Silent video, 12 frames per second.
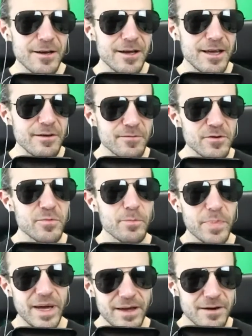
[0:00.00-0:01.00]
If you
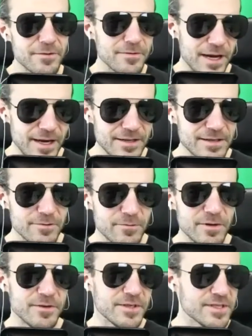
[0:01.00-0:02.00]
pair that
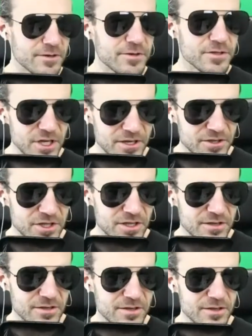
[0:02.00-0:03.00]
with a search
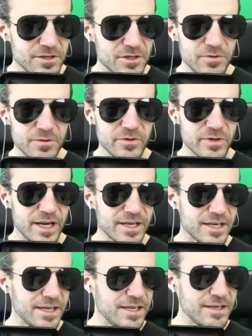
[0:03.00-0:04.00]
engine to like
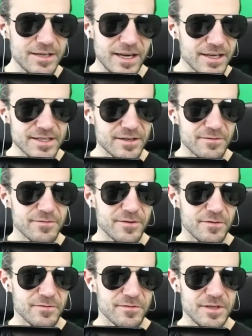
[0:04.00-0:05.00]
an index of
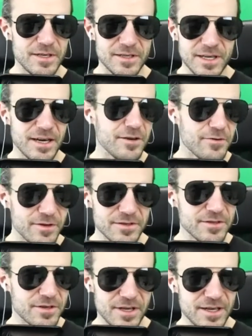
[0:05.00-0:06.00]
the entire
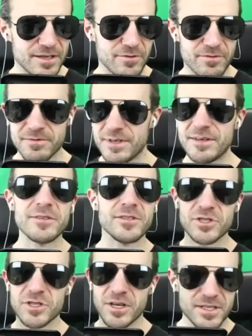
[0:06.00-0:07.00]
internet, or even
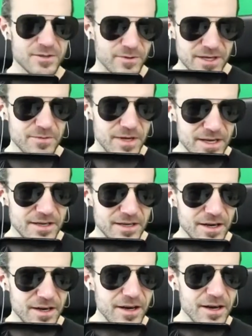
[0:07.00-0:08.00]
just
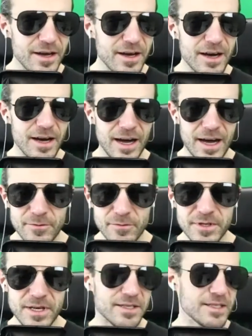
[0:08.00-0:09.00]
Wikipedia, I will
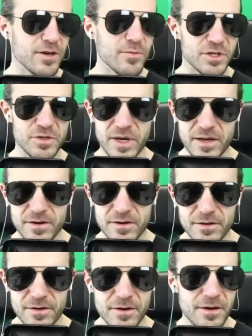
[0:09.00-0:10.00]
get so much better.
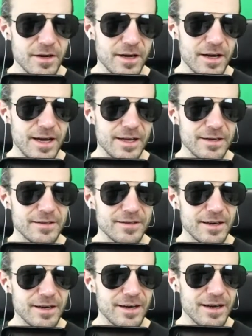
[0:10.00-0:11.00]
And
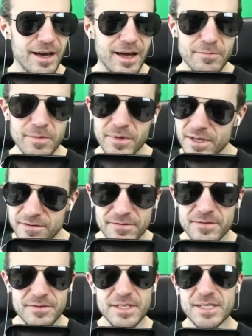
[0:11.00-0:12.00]
I believe
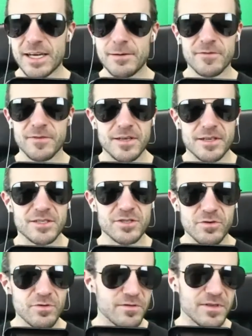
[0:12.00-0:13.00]
the same thing is
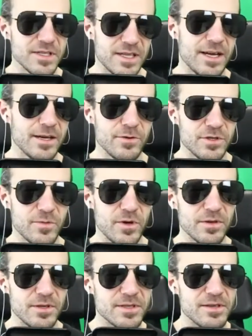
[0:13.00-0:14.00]
true of these language
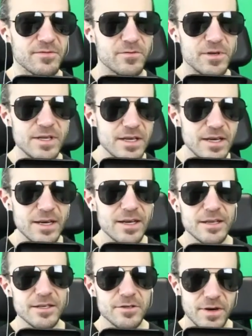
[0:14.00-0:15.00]
models. If we
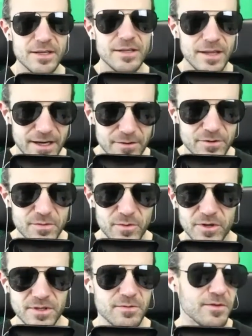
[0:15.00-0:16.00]
train language
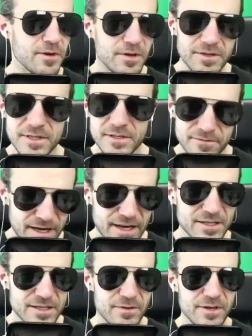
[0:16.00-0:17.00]
models with all these
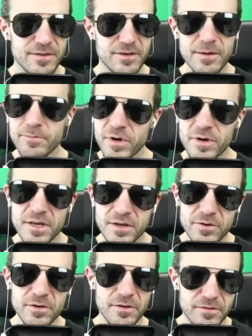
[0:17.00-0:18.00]
facts, right, they get pretty
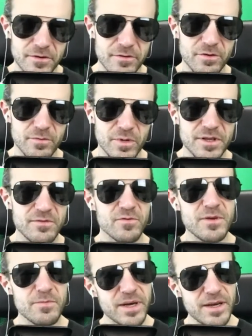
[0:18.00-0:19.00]
good on their own. But if
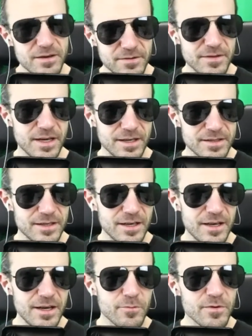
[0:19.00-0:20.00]
we pair that
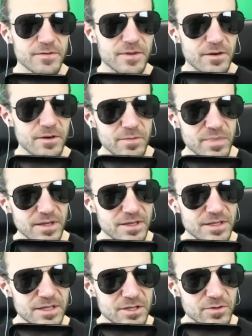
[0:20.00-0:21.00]
with their
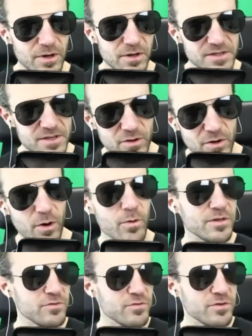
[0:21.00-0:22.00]
ability to also go
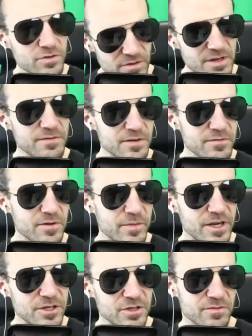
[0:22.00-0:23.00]
and retrieve
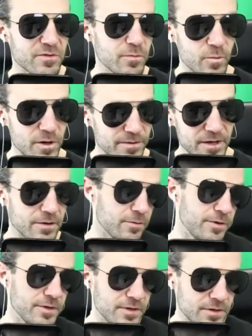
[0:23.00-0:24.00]
information from what they
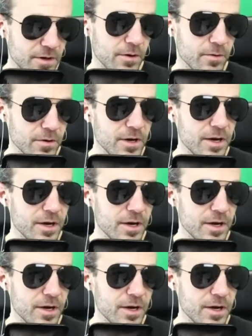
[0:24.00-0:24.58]
already know,